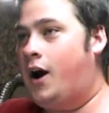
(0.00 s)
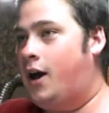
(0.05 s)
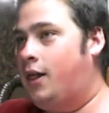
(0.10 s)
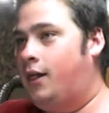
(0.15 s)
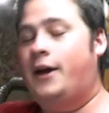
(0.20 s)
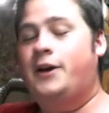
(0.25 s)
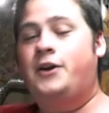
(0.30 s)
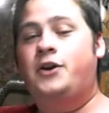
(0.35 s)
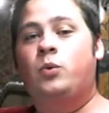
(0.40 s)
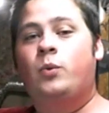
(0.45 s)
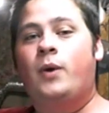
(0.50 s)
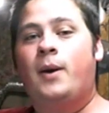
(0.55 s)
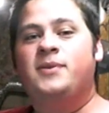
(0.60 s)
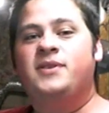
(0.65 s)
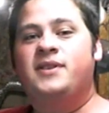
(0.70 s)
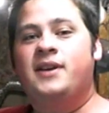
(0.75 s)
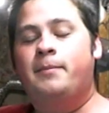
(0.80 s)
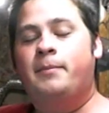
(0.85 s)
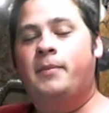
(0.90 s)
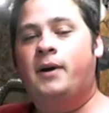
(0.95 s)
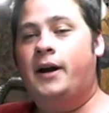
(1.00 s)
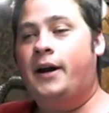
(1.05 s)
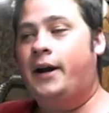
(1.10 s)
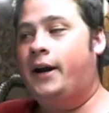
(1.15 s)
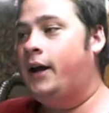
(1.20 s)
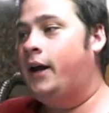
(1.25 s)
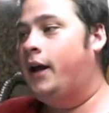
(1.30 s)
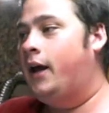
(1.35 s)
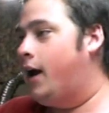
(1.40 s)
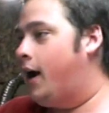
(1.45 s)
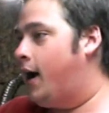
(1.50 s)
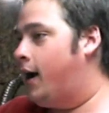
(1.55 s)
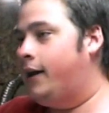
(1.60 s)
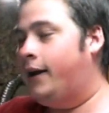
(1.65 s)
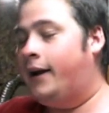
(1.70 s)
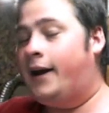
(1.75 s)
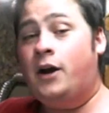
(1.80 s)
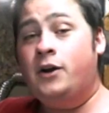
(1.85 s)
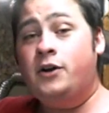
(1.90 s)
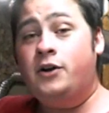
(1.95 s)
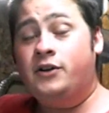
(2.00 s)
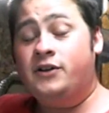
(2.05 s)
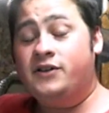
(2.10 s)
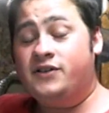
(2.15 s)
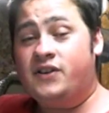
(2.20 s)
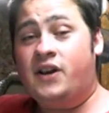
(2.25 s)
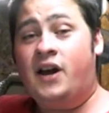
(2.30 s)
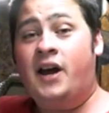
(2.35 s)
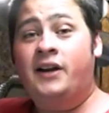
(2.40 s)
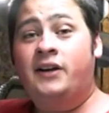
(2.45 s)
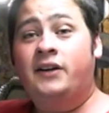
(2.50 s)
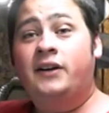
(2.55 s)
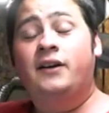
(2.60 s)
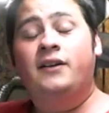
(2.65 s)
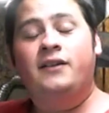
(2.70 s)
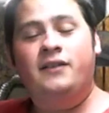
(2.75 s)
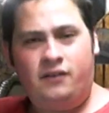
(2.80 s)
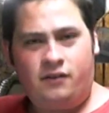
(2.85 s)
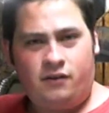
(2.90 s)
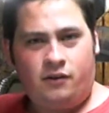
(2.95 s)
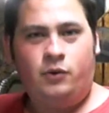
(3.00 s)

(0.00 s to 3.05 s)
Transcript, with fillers: I like your website, buddy, I like how you designed it.